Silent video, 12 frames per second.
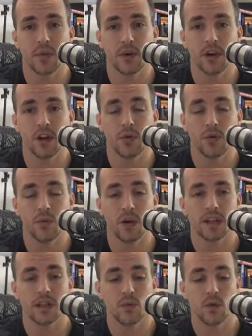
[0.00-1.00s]
I want to know
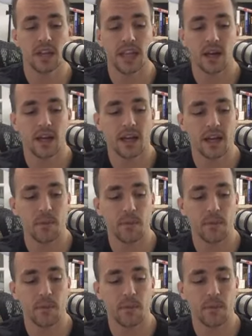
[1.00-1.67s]
what they ended up